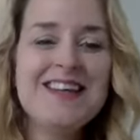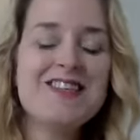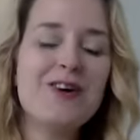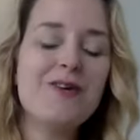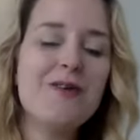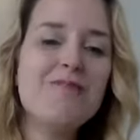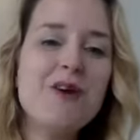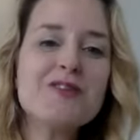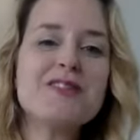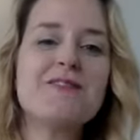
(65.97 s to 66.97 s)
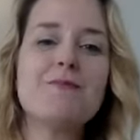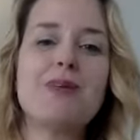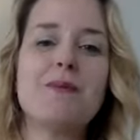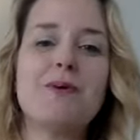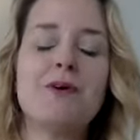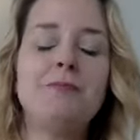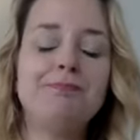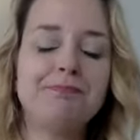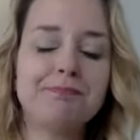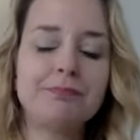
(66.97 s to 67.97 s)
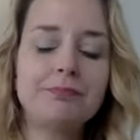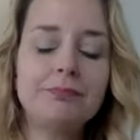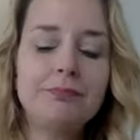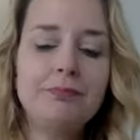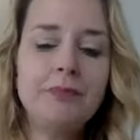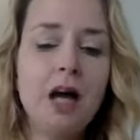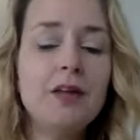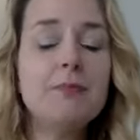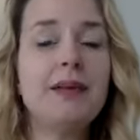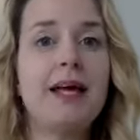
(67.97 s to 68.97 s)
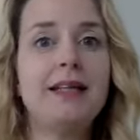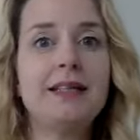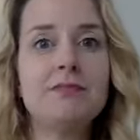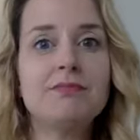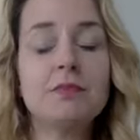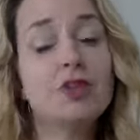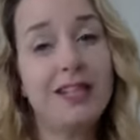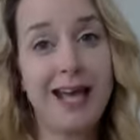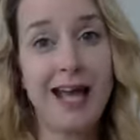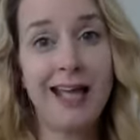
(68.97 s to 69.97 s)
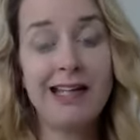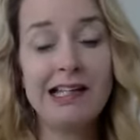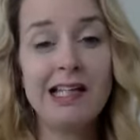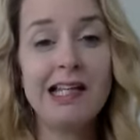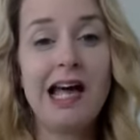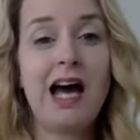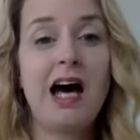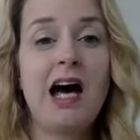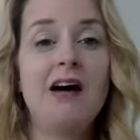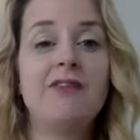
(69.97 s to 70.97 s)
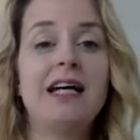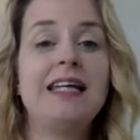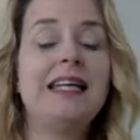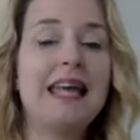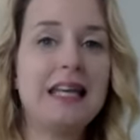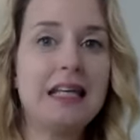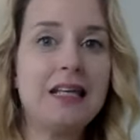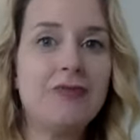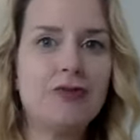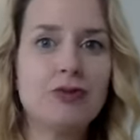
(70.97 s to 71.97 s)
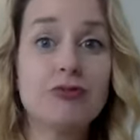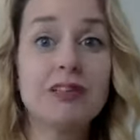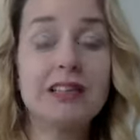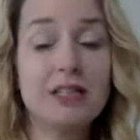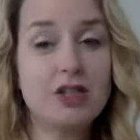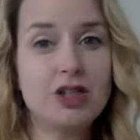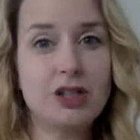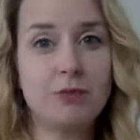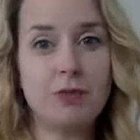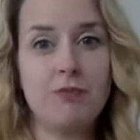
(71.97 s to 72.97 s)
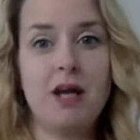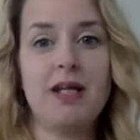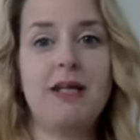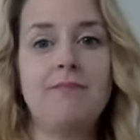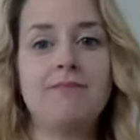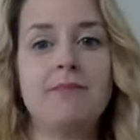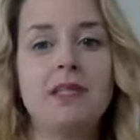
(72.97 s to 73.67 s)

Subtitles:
So most of the people on the planet today have a negative relationship with money.